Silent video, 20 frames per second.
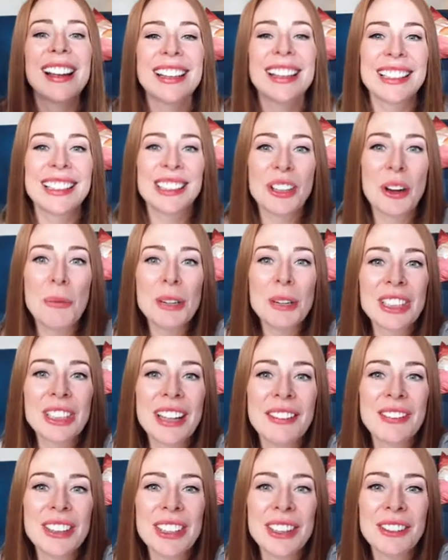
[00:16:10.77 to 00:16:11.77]
So much
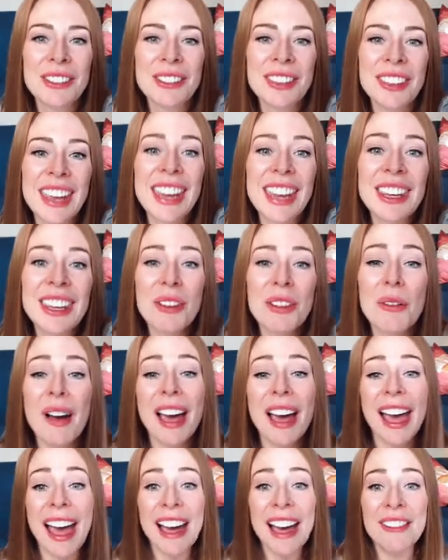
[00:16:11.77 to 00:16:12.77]
love to you. Thank you,
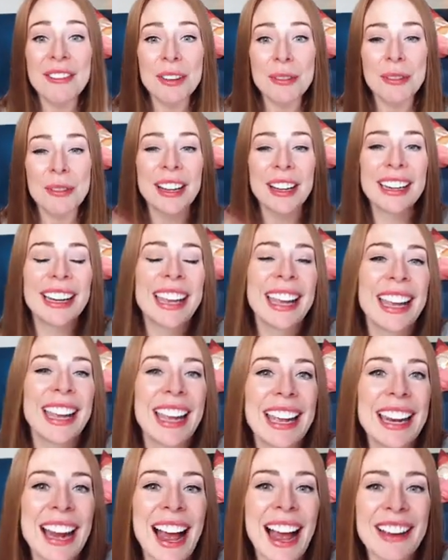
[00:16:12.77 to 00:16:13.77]
everyone.
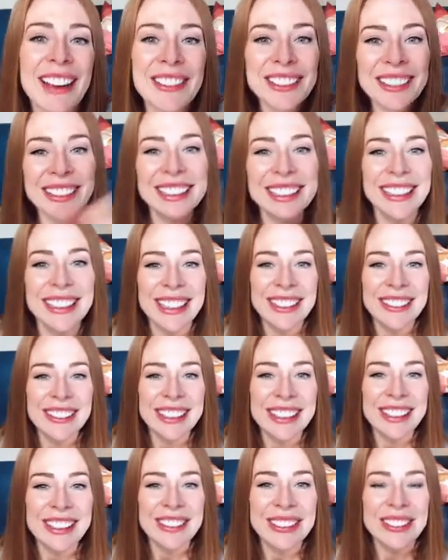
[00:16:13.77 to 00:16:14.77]
And I will see you
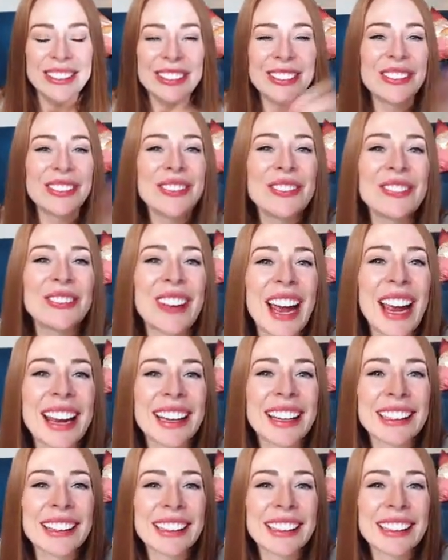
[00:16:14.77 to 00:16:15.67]
soon. Bye.